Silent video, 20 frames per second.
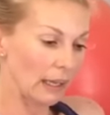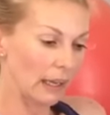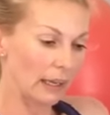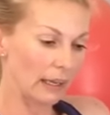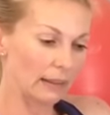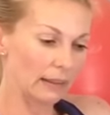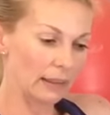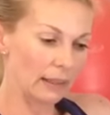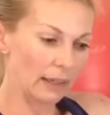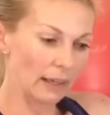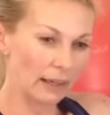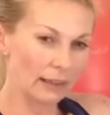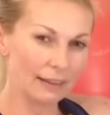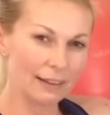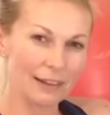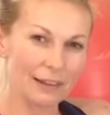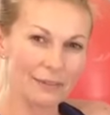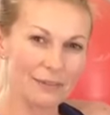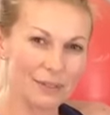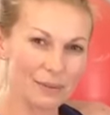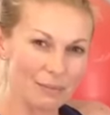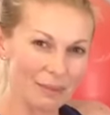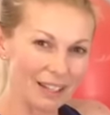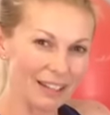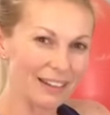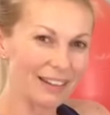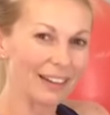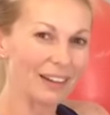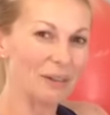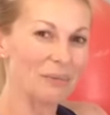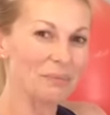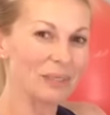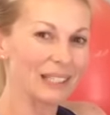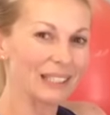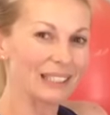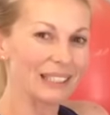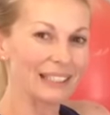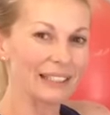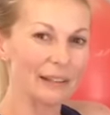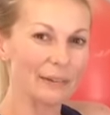and that gives me a
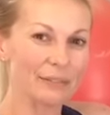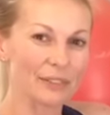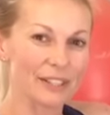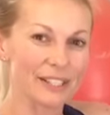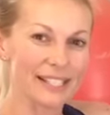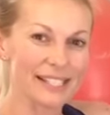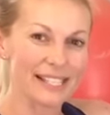completely different